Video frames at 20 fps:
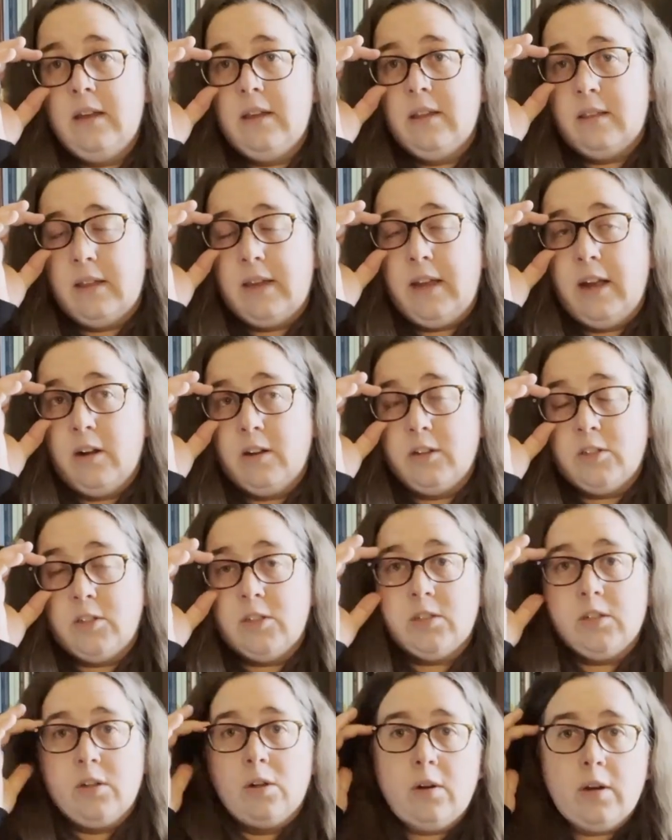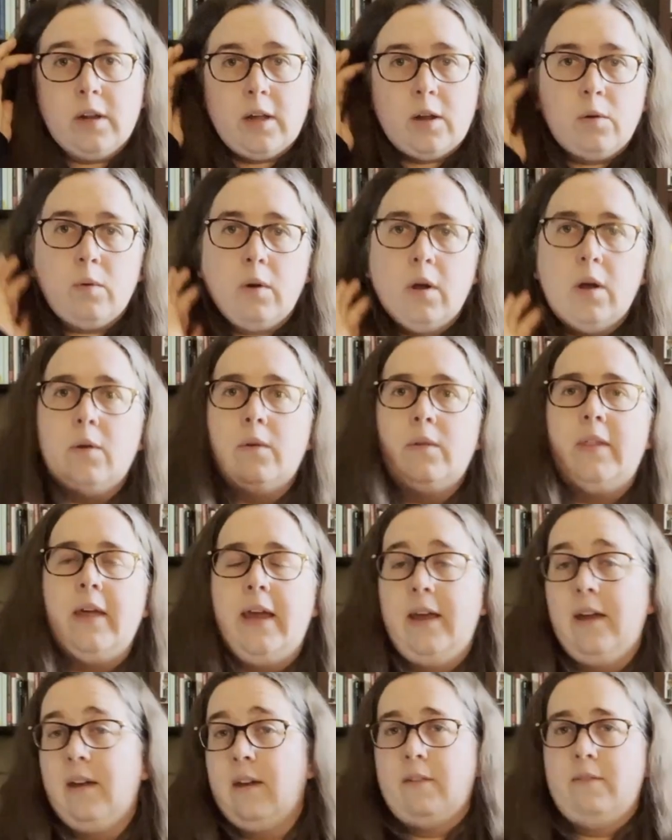The characters learn and grow,
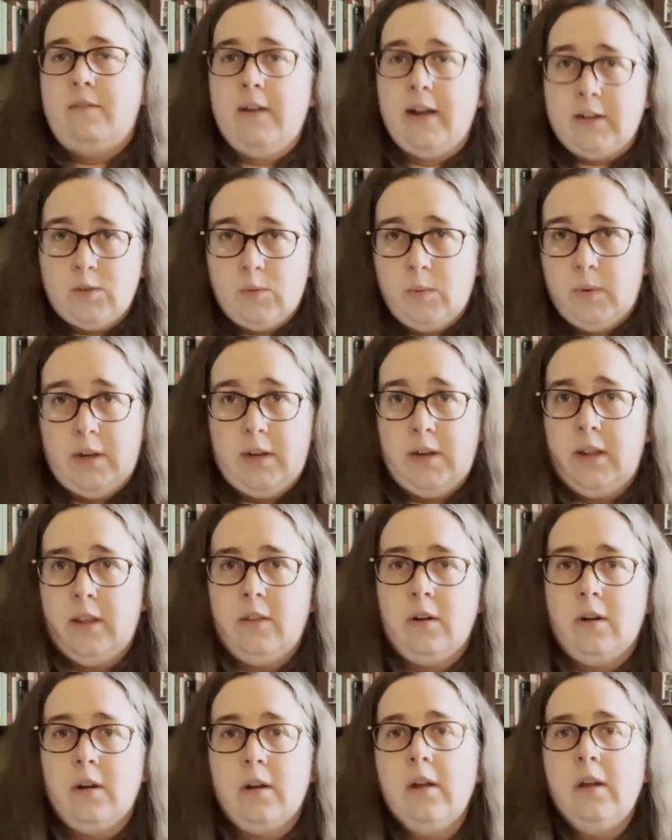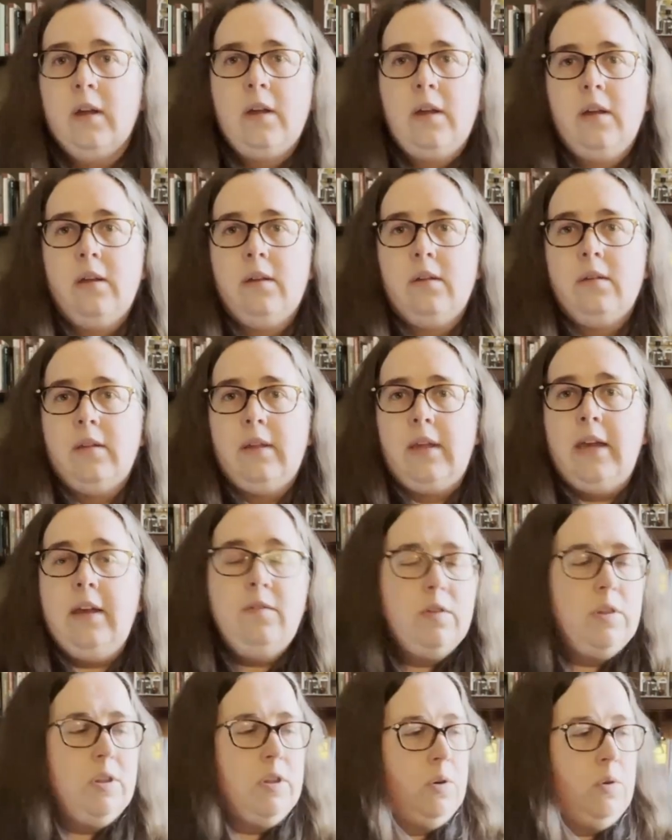they affect one another.
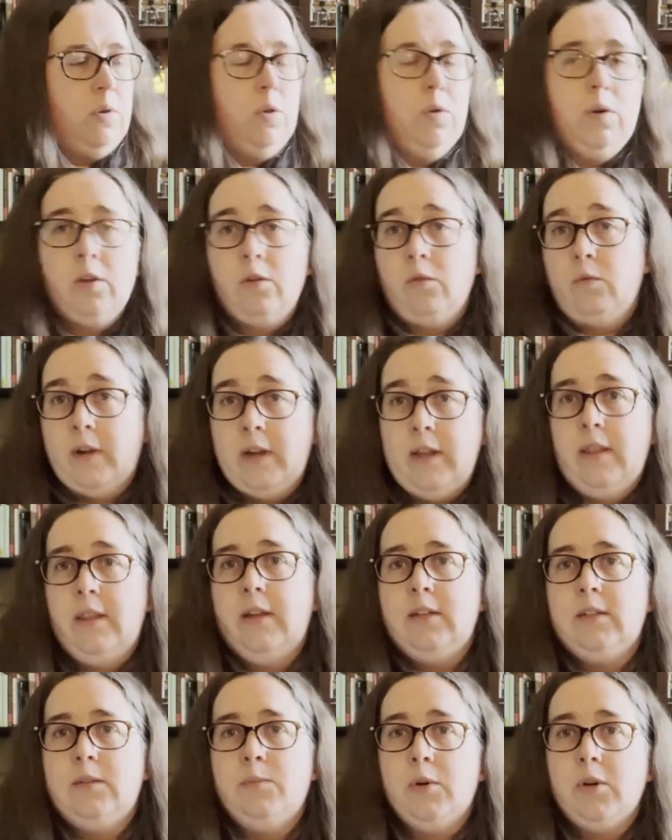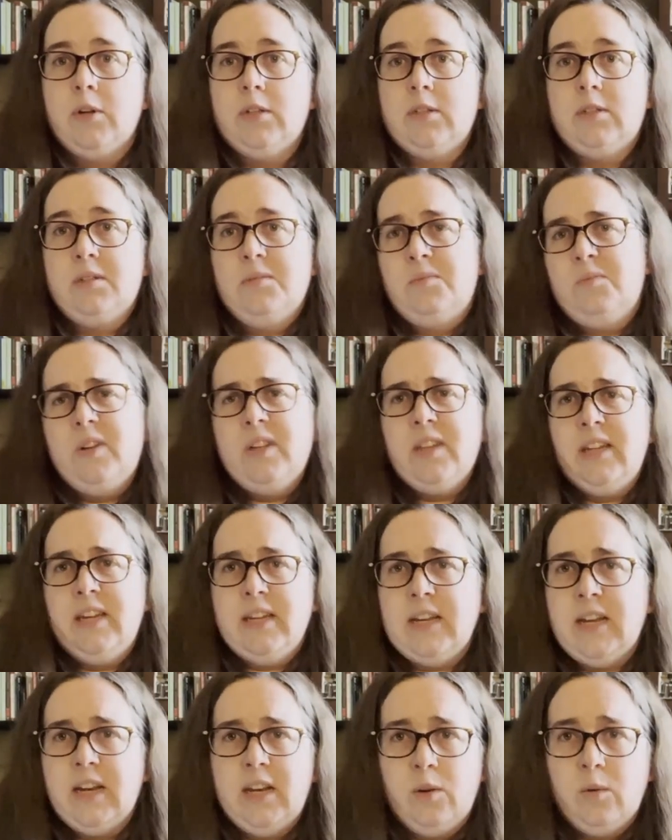Even though you can read these books really
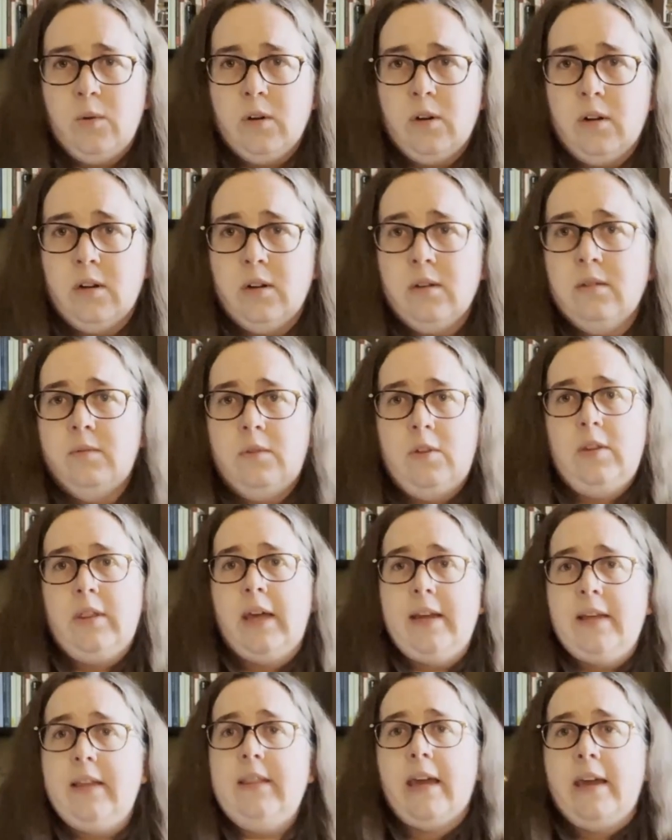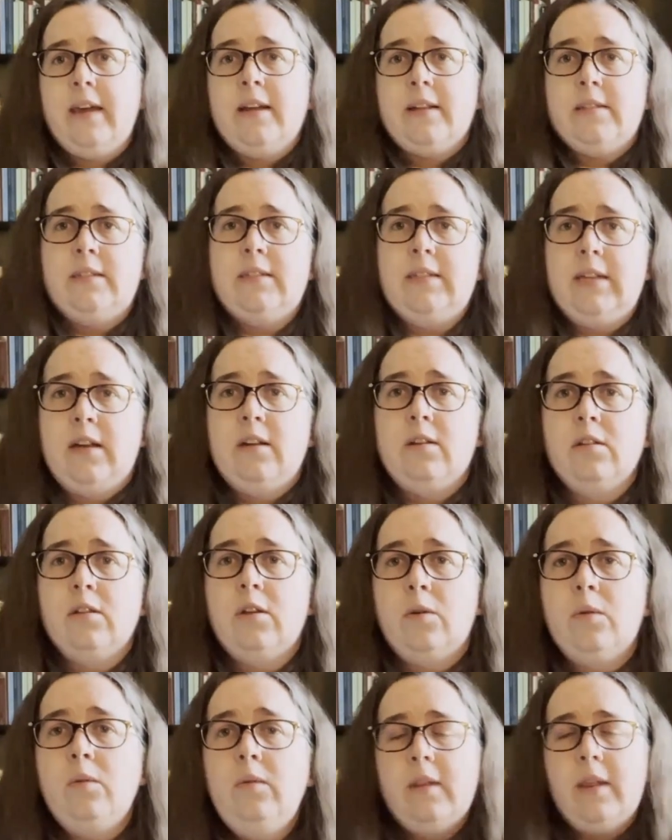in any order, they can stand
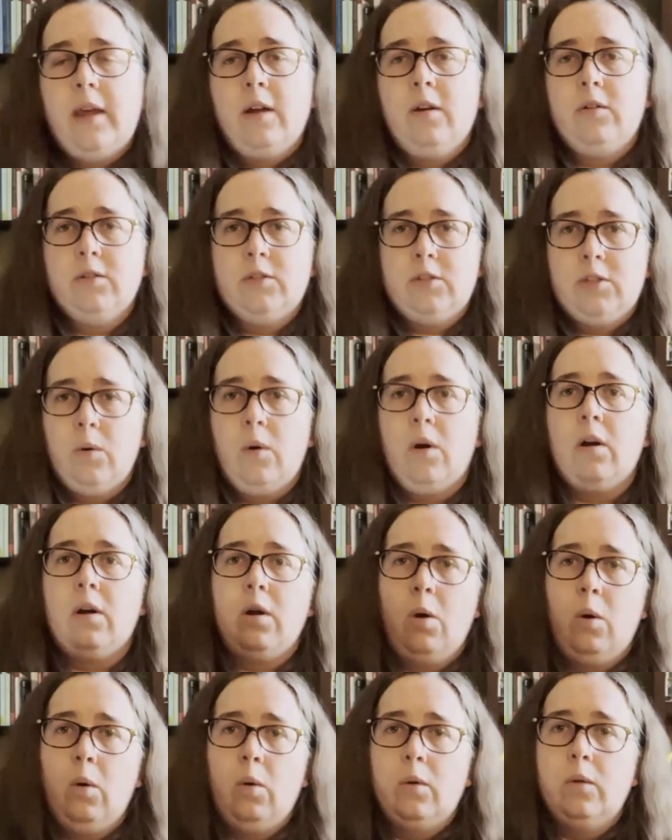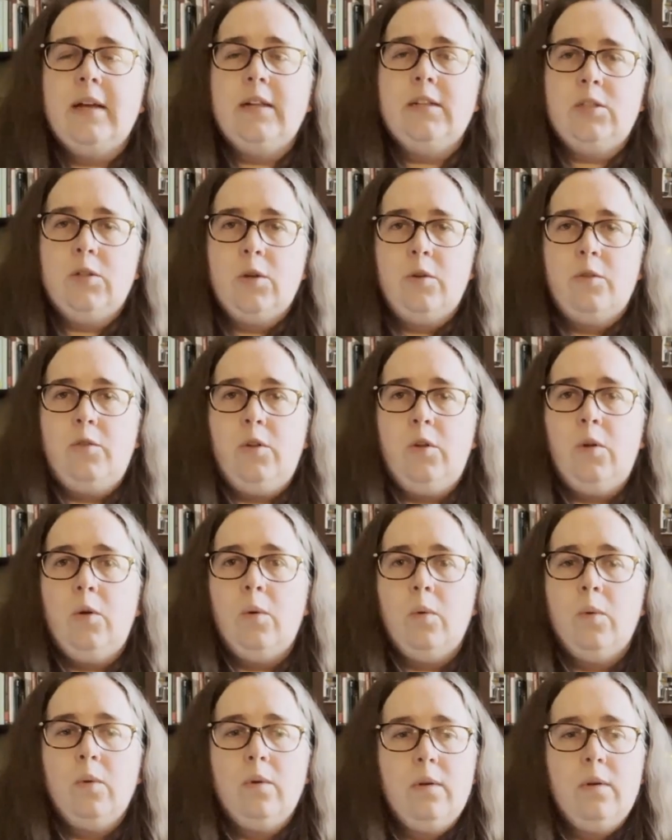alone. They also are a whole. And so if you